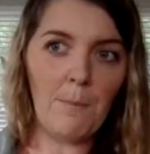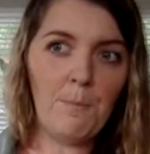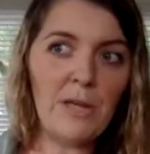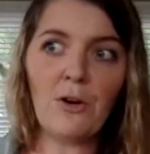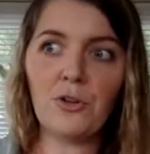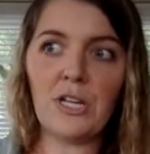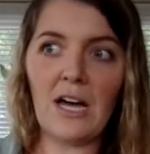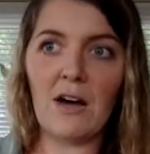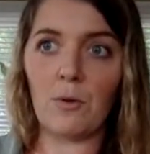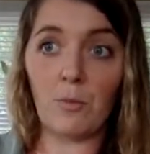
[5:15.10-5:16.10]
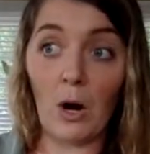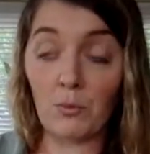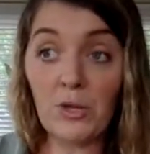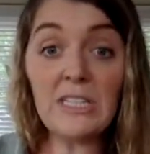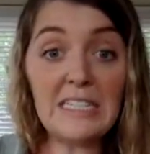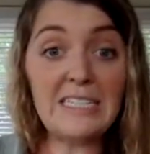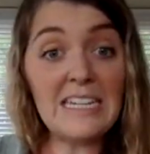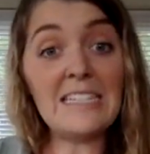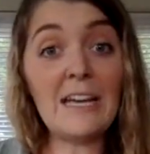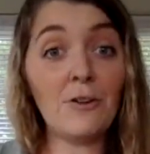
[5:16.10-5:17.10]
build a really
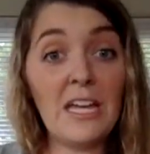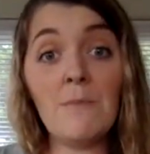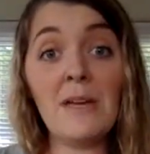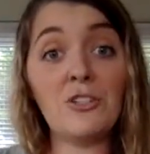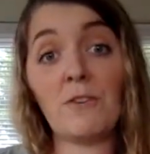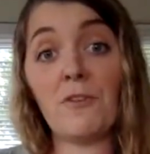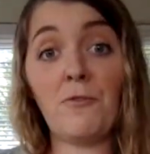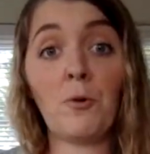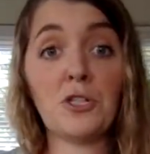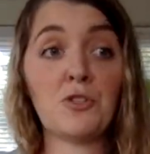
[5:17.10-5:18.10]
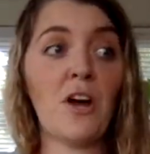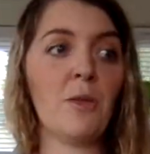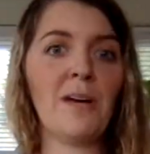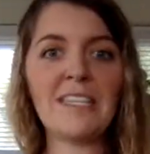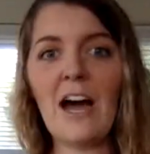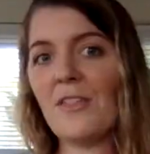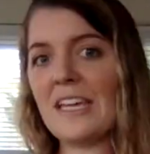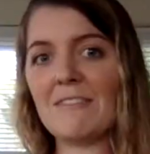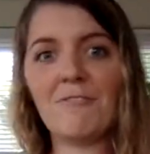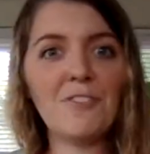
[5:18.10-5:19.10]
detailed image of the forest around them. That's how they
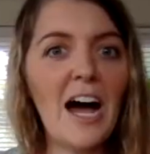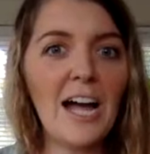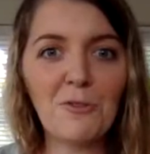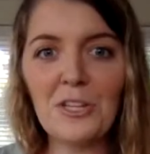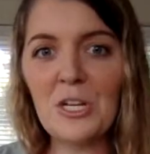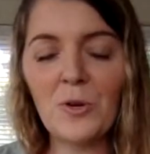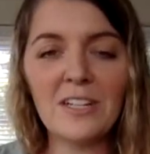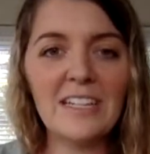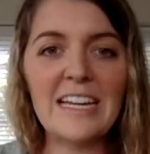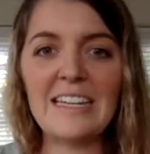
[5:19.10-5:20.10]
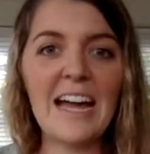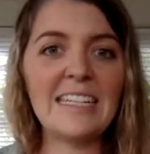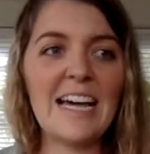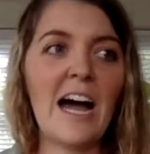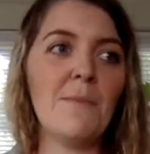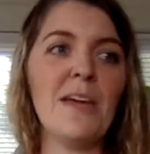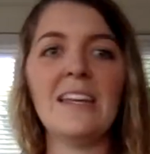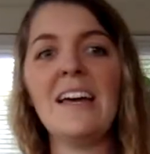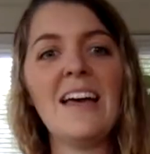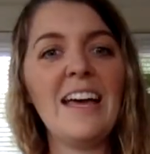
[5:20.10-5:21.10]
can fly really quickly at nighttime and,
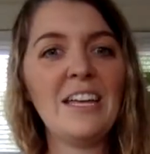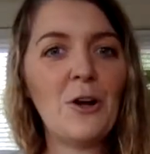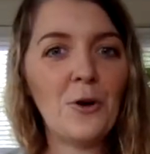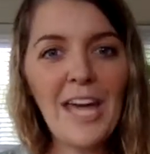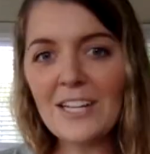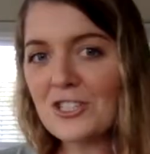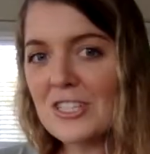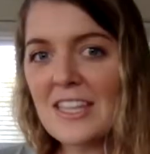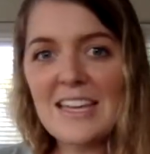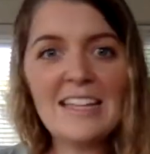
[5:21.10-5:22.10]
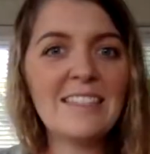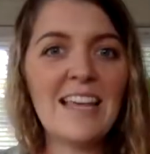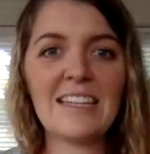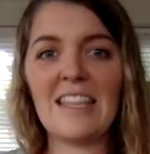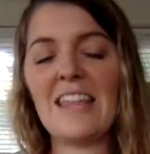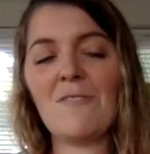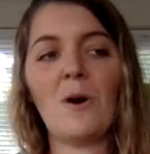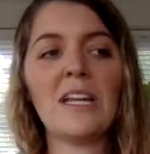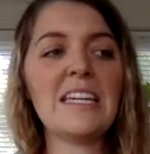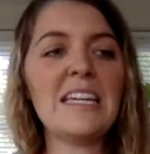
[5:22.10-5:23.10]
you know, catch the insects that they
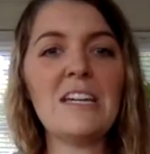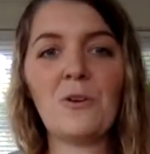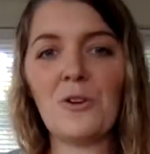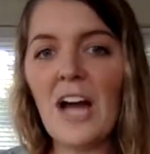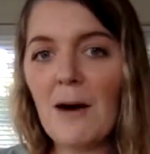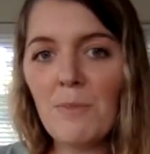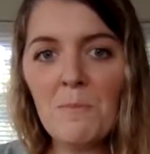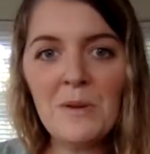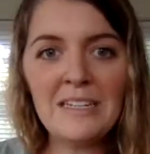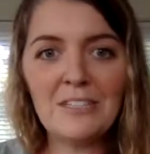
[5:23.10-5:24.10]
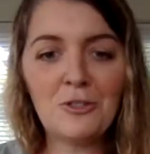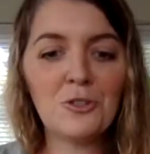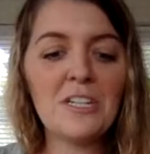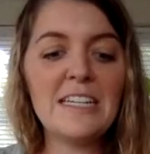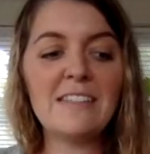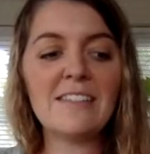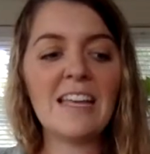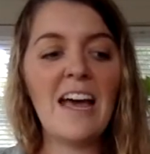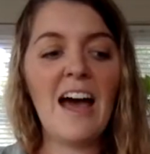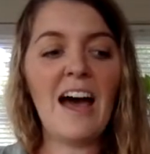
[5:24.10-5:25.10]
want to eat or not bump into trees.
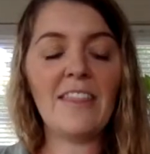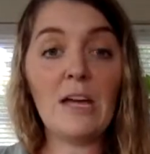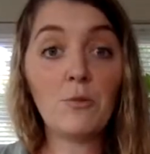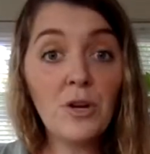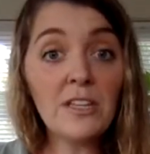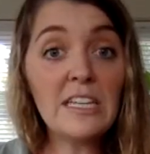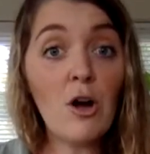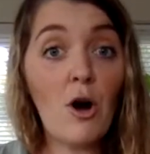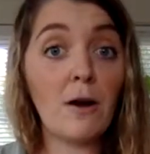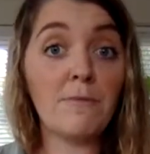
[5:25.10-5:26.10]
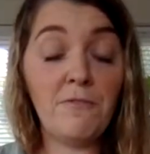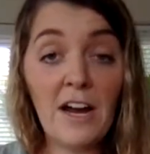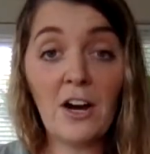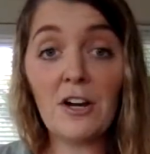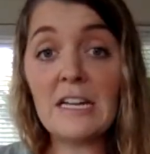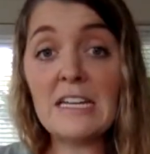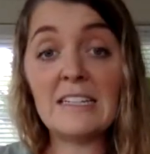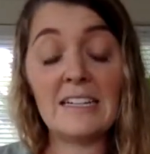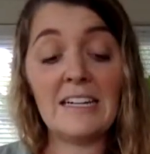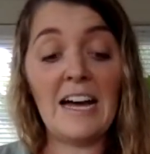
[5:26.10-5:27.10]
They really are very